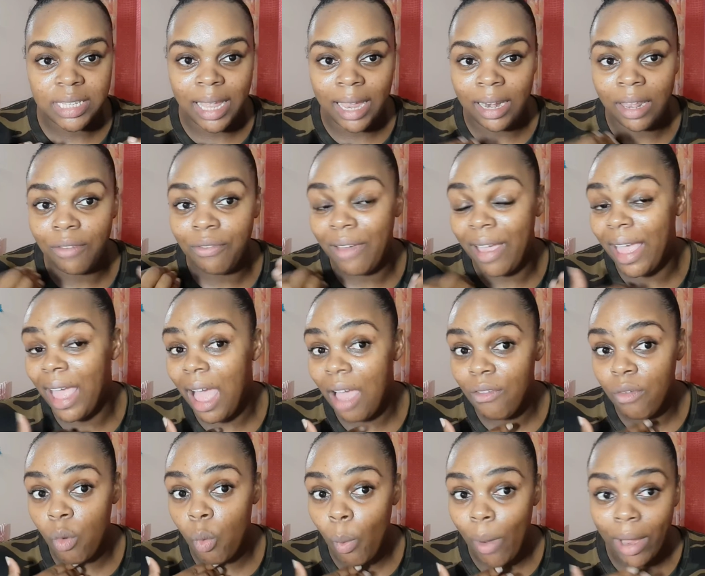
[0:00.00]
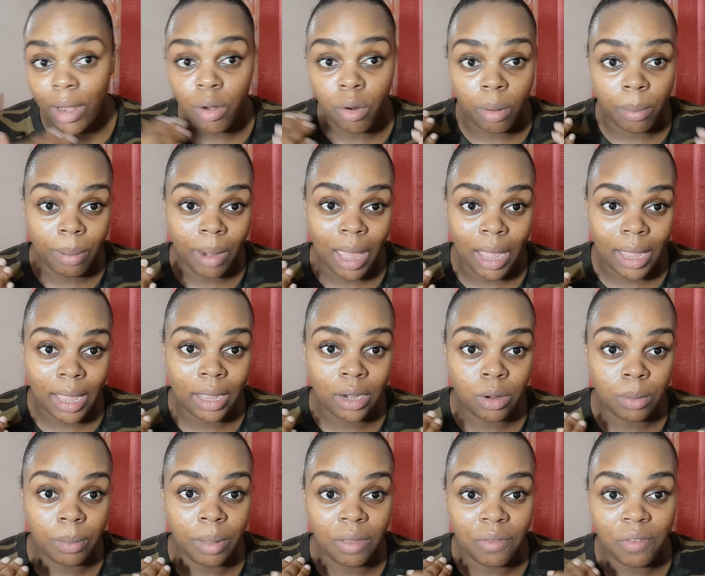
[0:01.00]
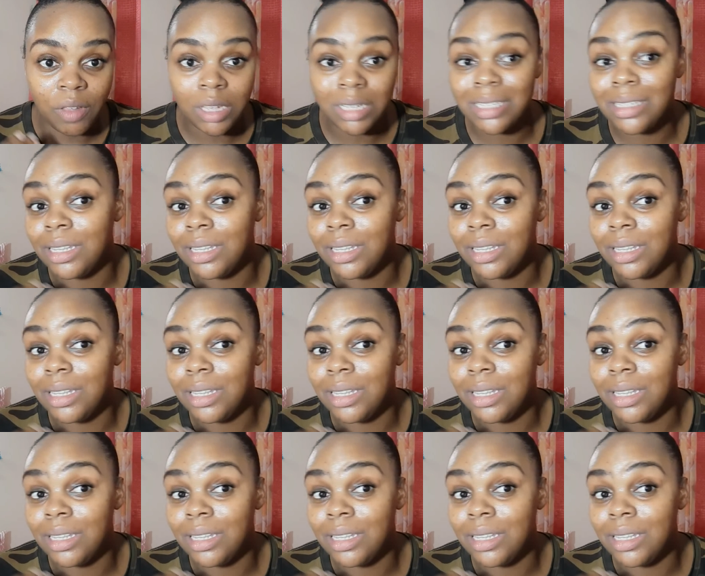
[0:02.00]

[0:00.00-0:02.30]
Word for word: and if I have a white or blackhead on my face,